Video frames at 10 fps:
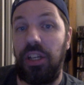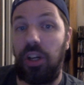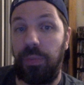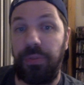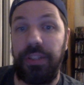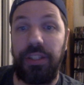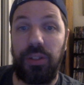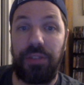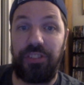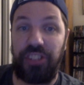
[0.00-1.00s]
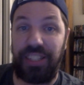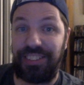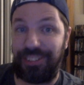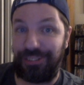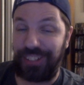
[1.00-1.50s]
Hopefully you have a
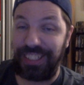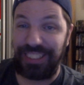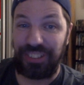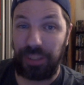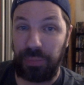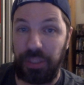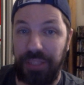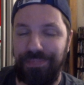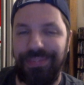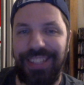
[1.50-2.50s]
chance to find it somewhere.